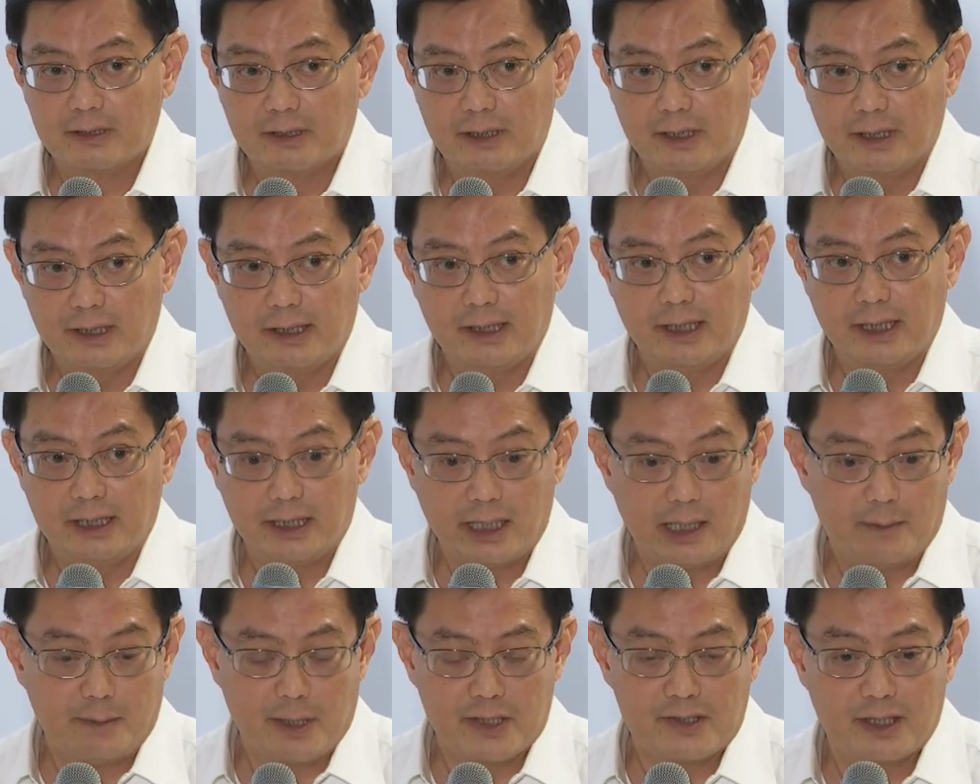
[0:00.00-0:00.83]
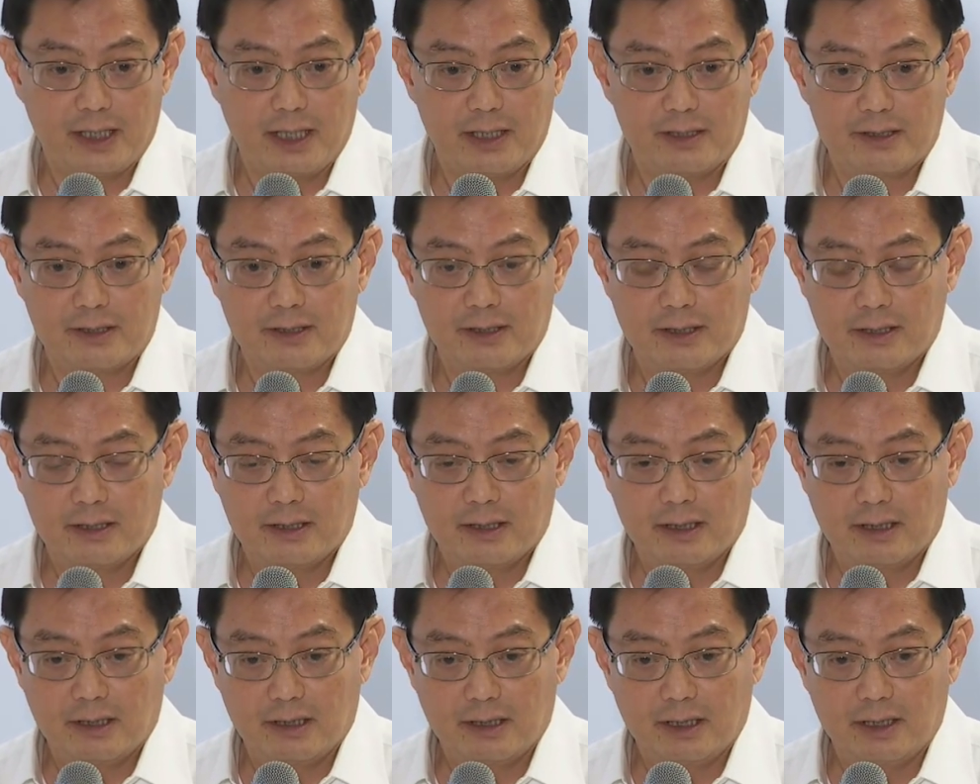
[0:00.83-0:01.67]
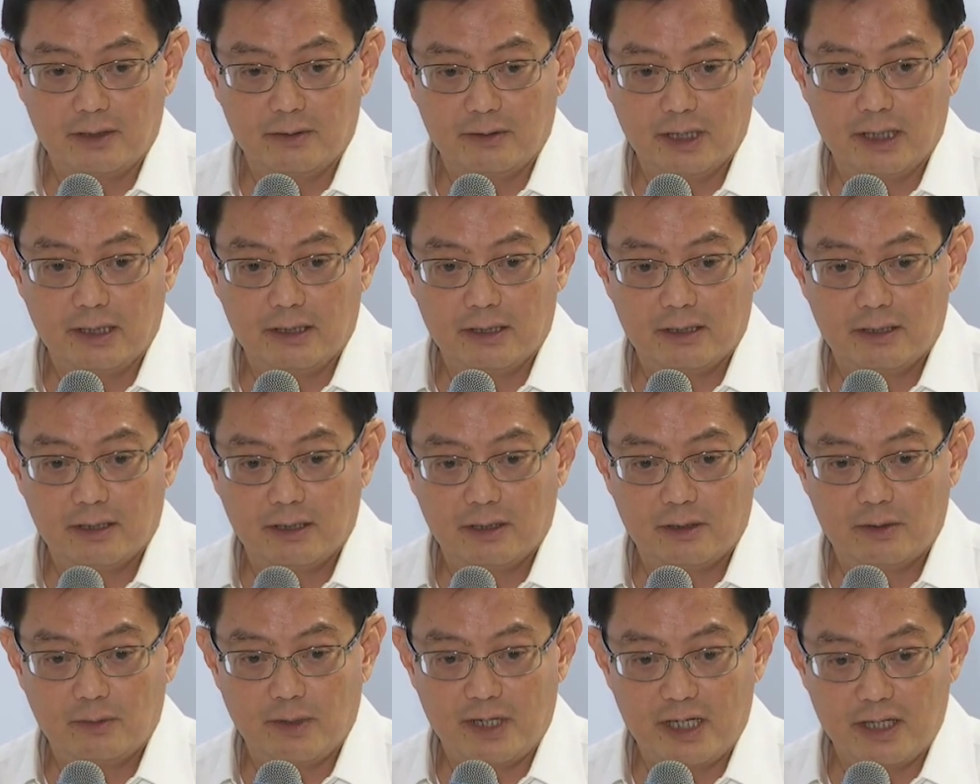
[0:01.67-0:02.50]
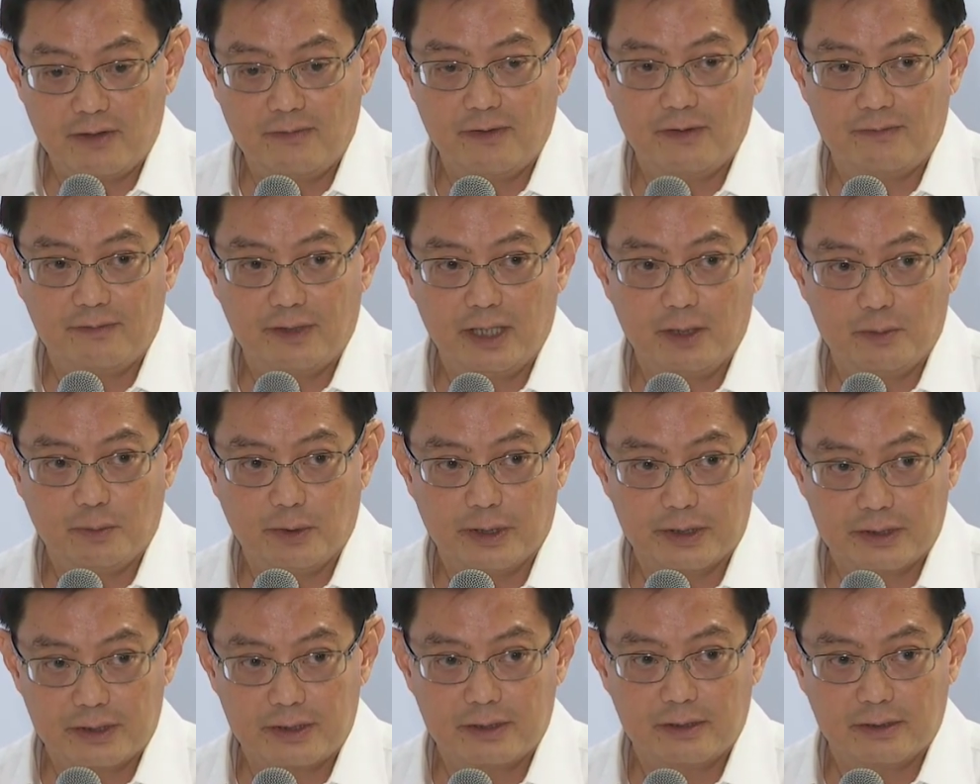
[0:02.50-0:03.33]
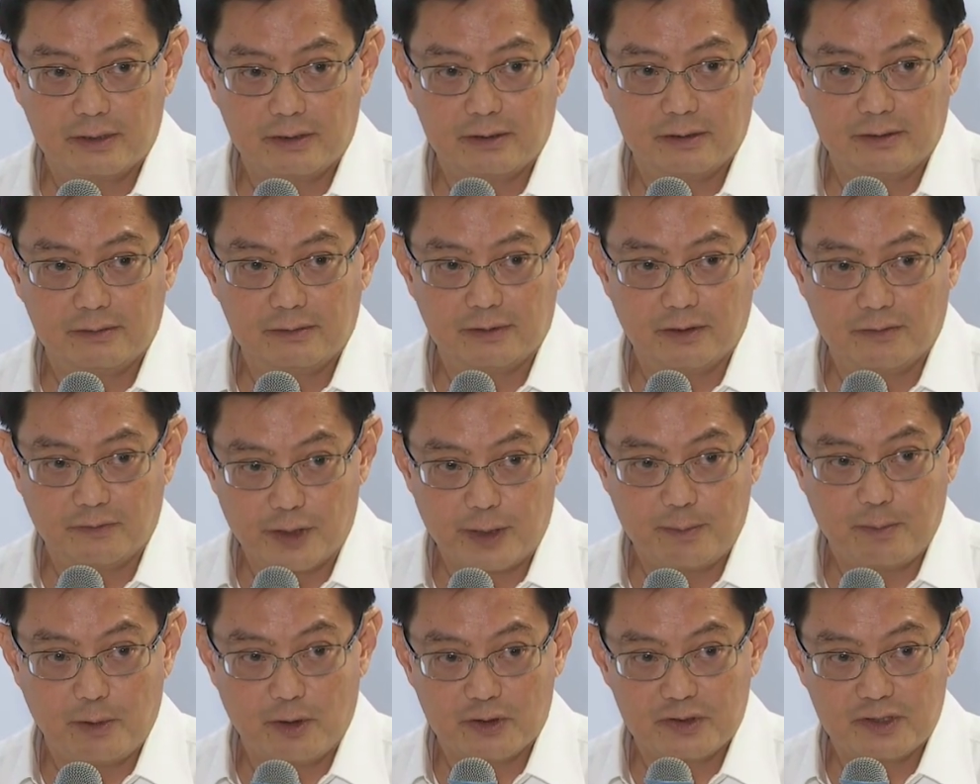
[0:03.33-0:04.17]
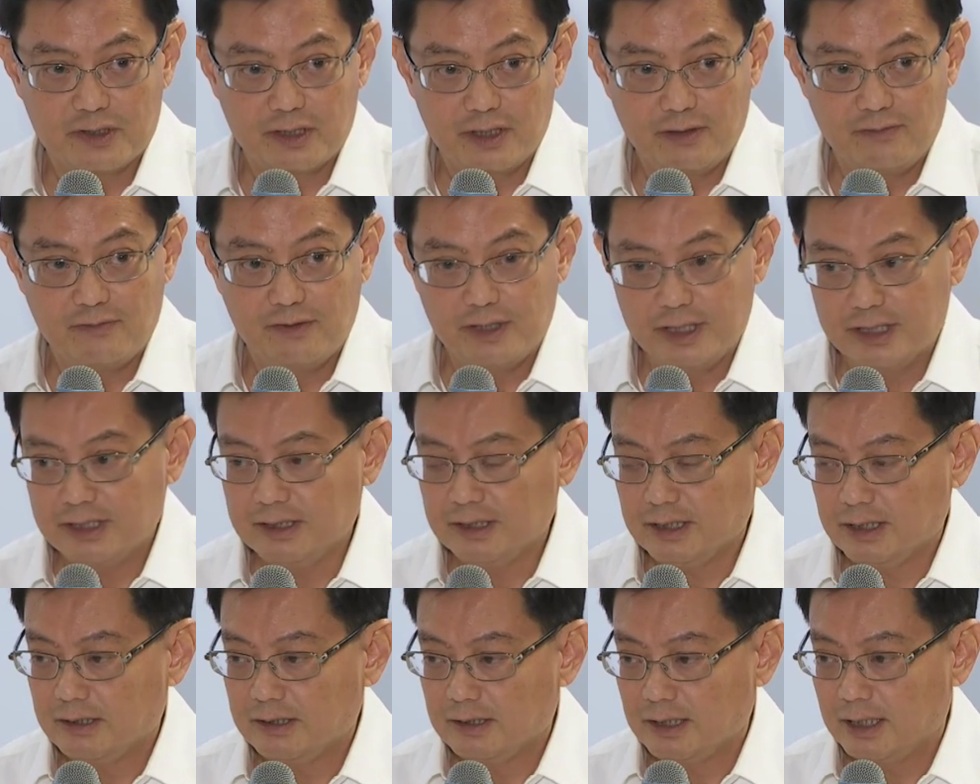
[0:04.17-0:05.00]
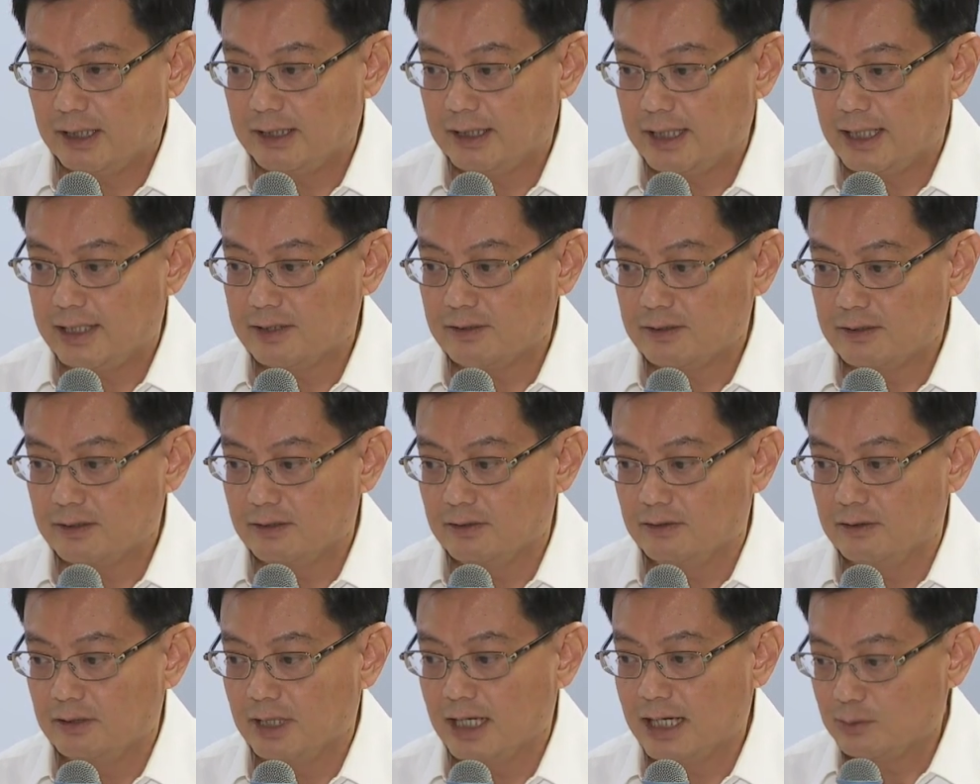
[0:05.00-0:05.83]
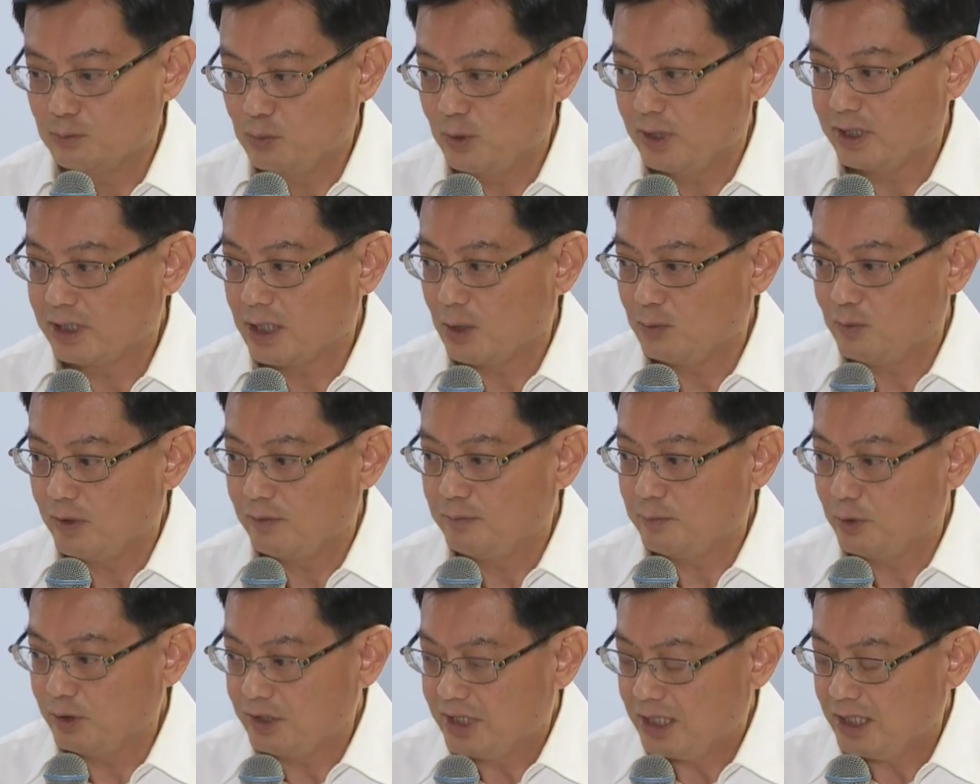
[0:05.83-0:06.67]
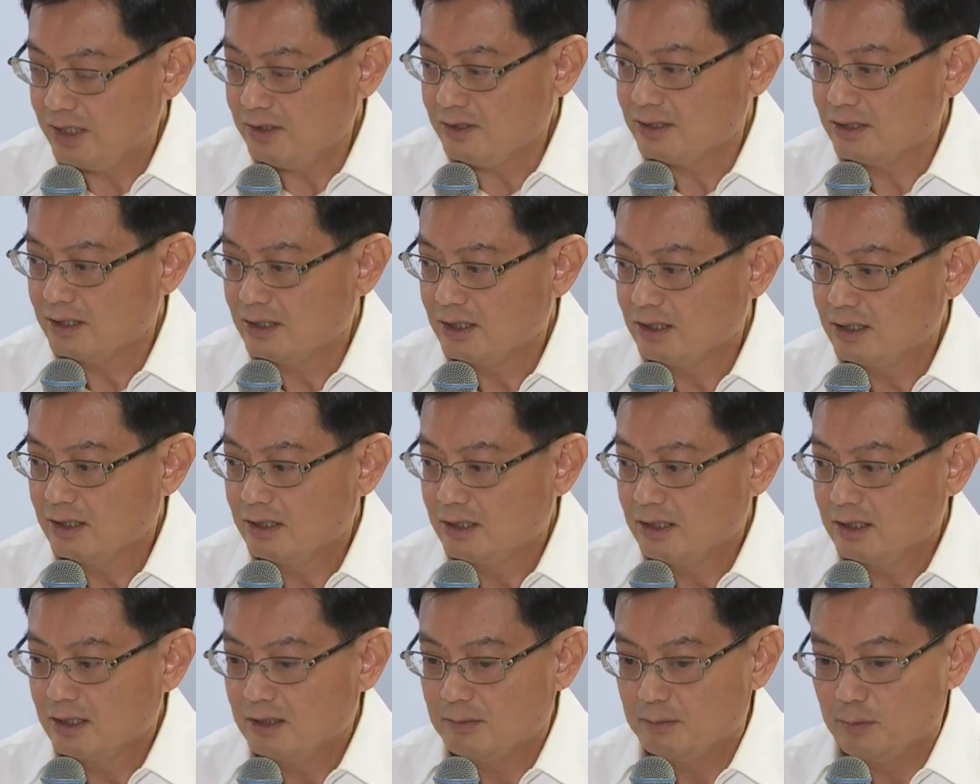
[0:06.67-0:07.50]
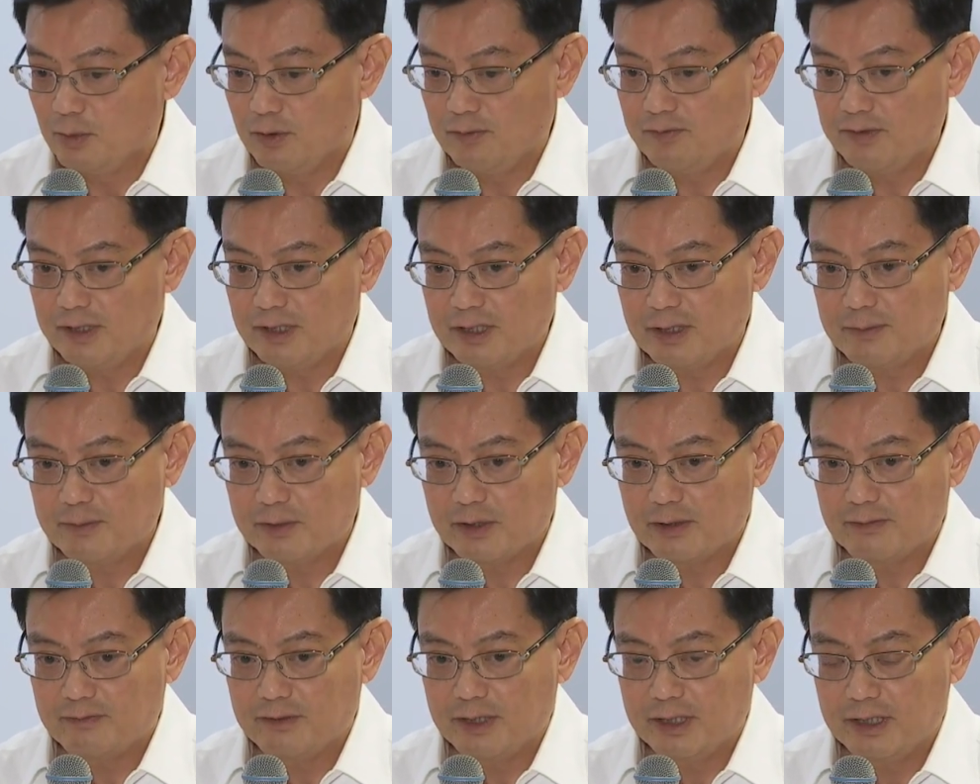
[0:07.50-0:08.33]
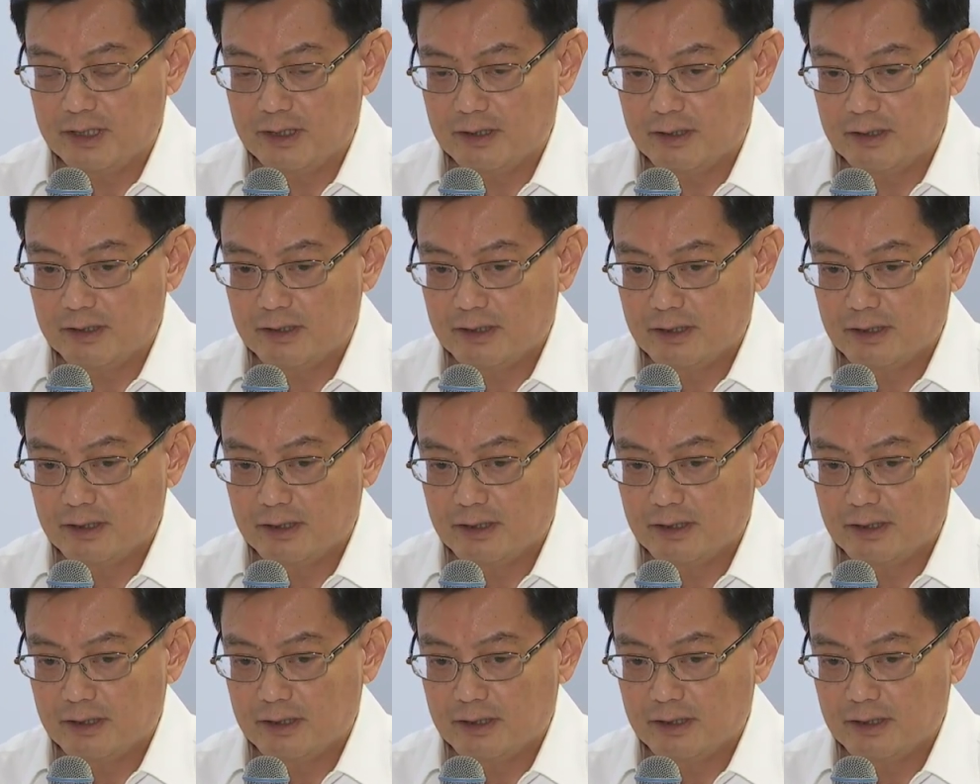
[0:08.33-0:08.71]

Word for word: Uh, and I must say that, you know, it, twenty fifteen was uh, a very positive year, and that the hard work that we've put in, both in terms of the